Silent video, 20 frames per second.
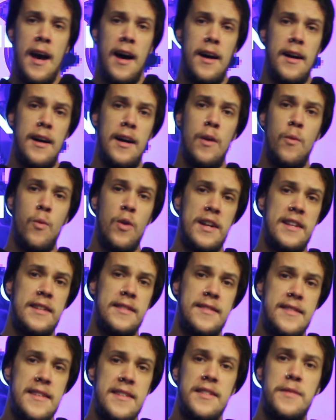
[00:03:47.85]
What
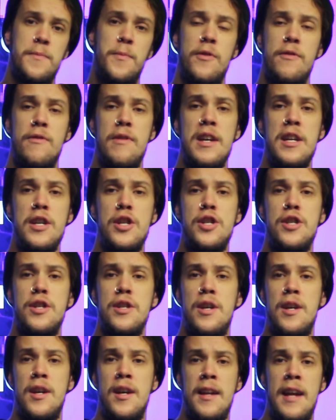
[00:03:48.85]
is the
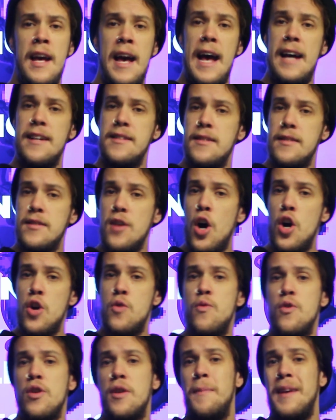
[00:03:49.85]
inspiration? Has this
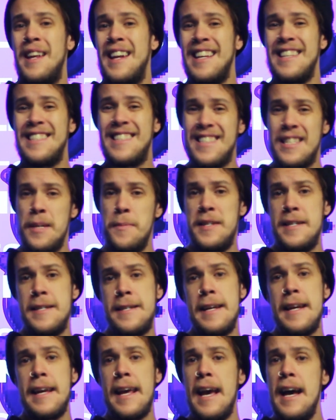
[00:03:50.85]
artwork been exhibited
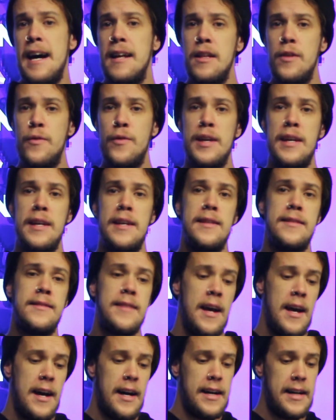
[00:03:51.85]
in galleries?